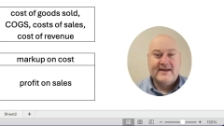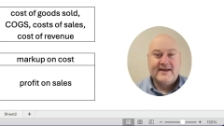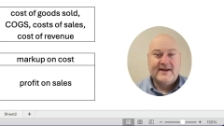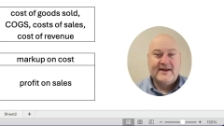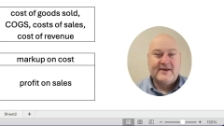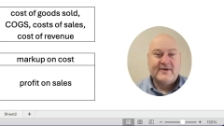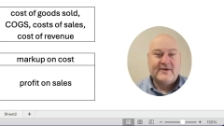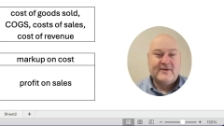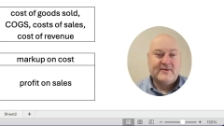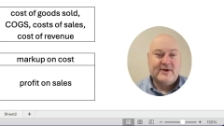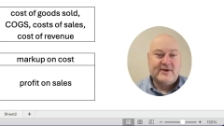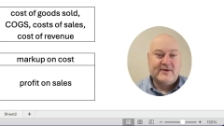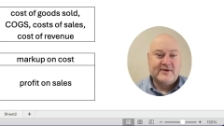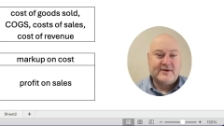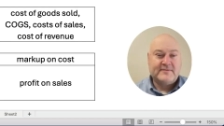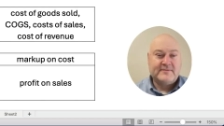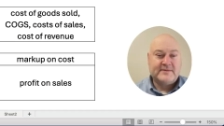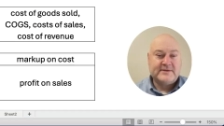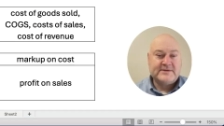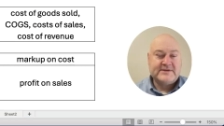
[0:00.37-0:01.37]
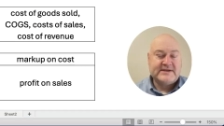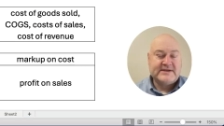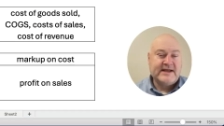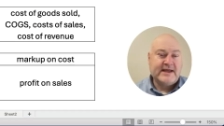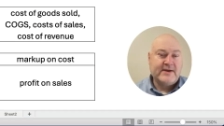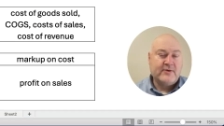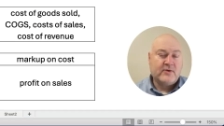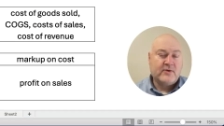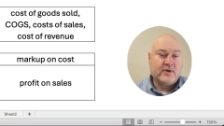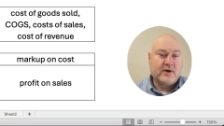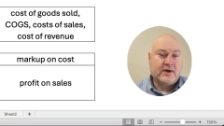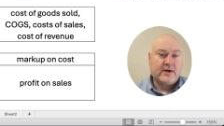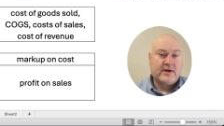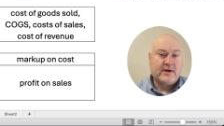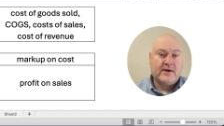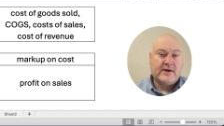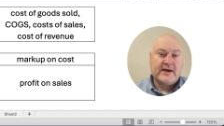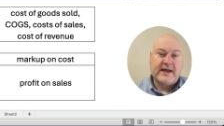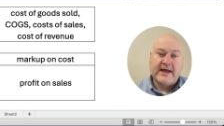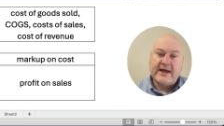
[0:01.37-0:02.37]
Hello and welcome. Today we're working
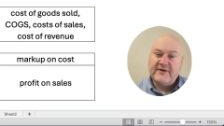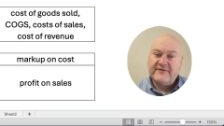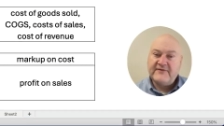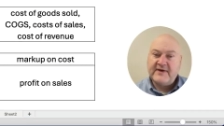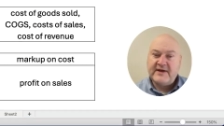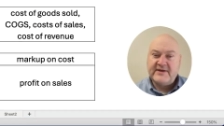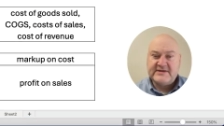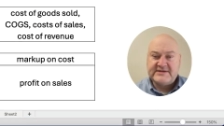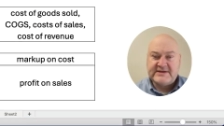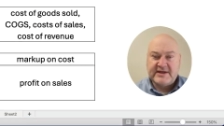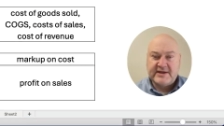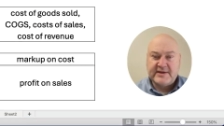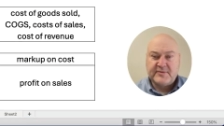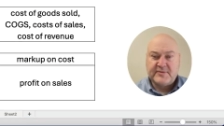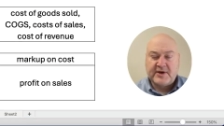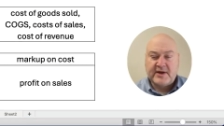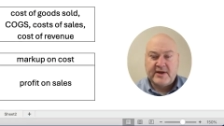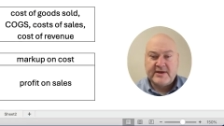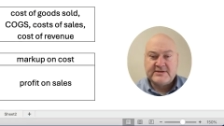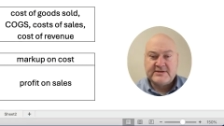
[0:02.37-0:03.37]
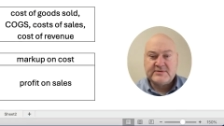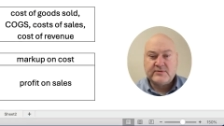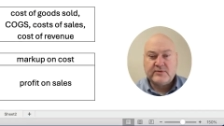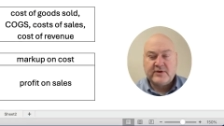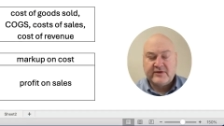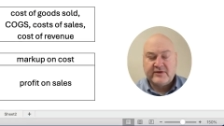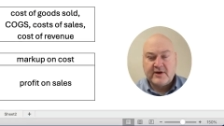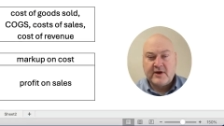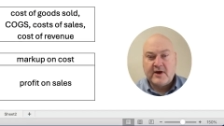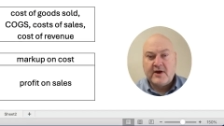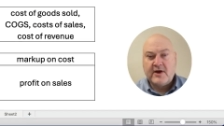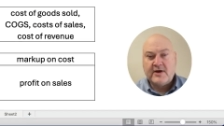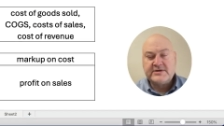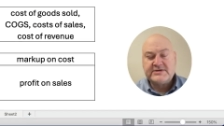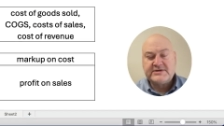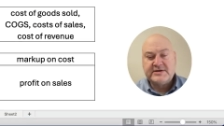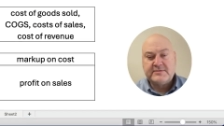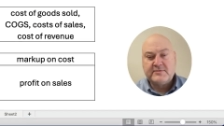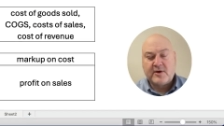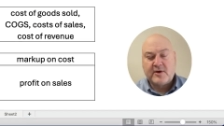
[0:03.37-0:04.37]
on how to find the selling price with
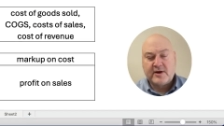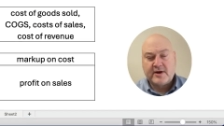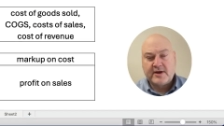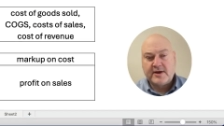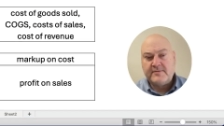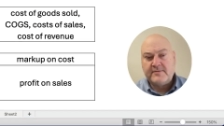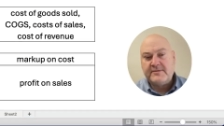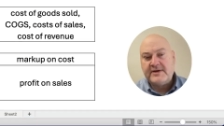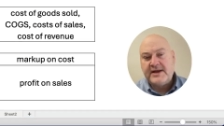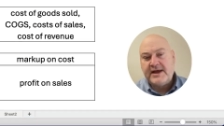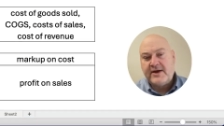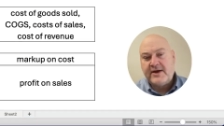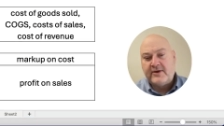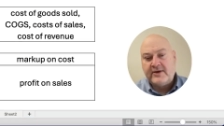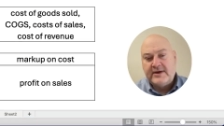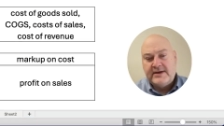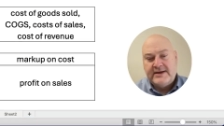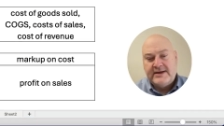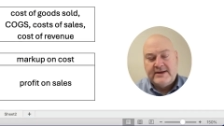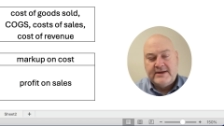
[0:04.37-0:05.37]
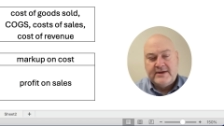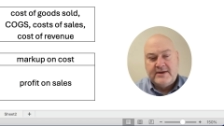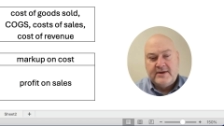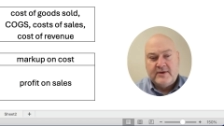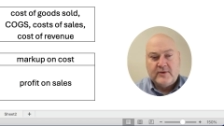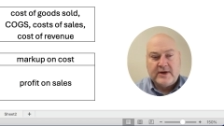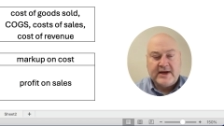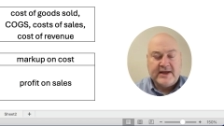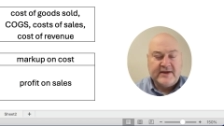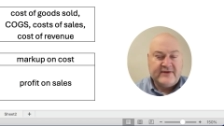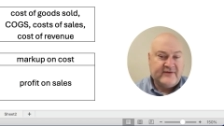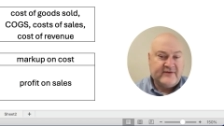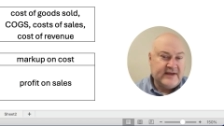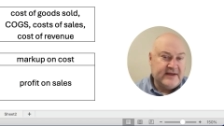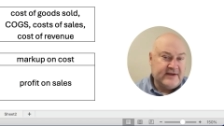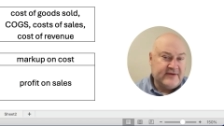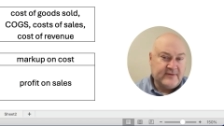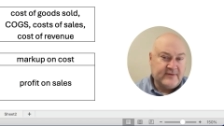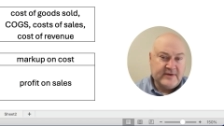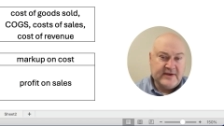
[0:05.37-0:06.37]
cost and markup. Now, when I
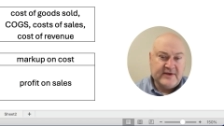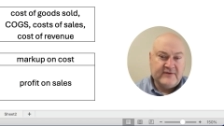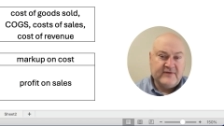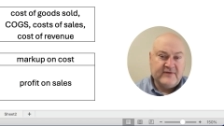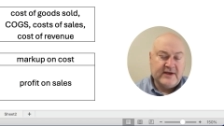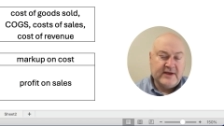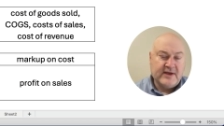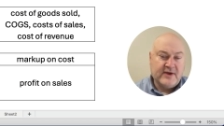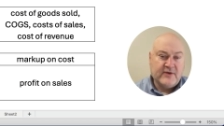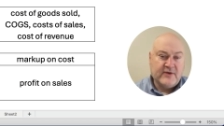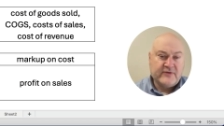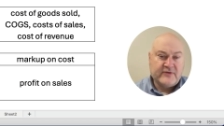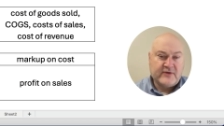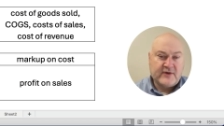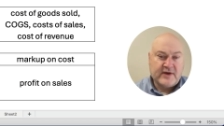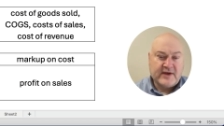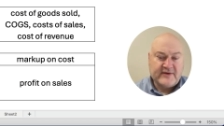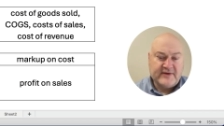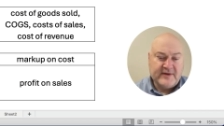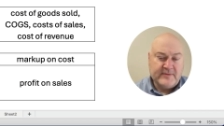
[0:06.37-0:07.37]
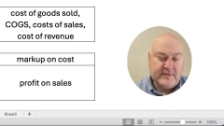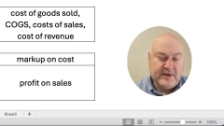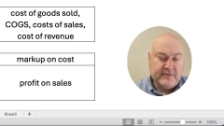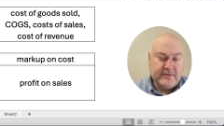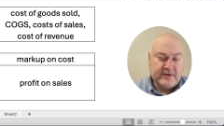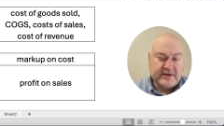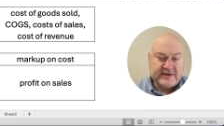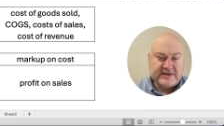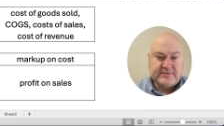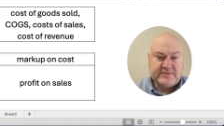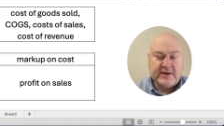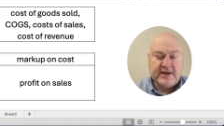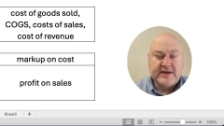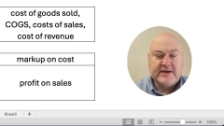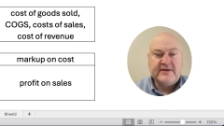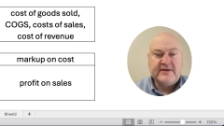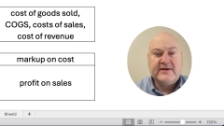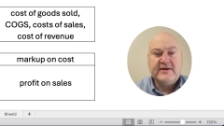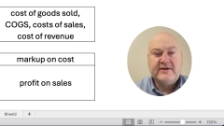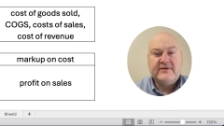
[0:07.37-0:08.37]
see some of these videos or I see people
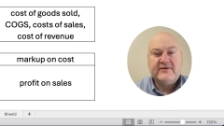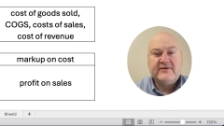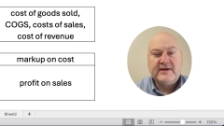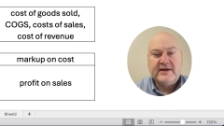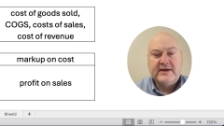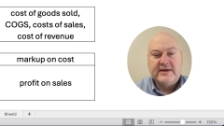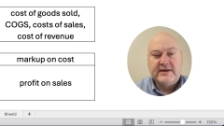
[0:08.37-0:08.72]
explaining this,